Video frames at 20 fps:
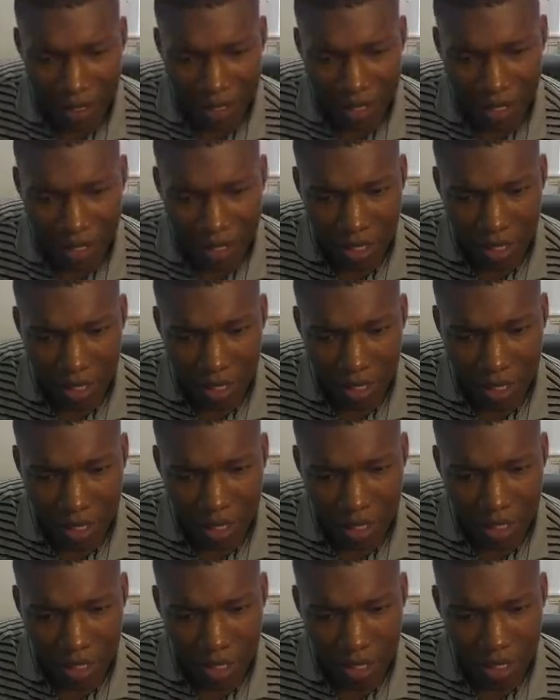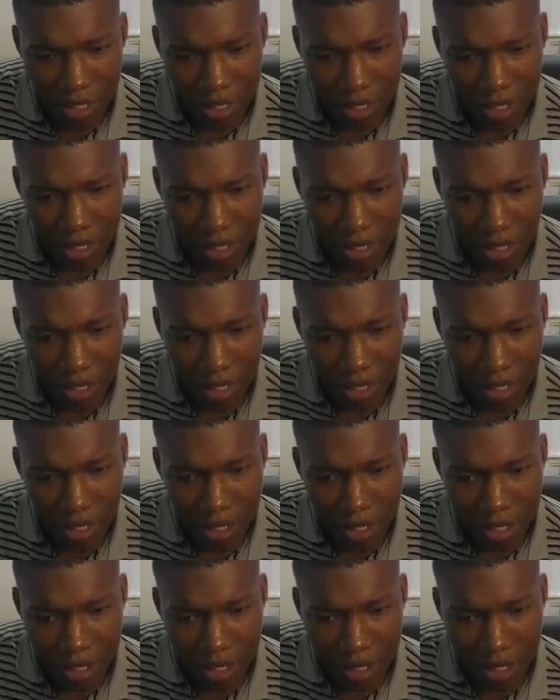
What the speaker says: [no speech]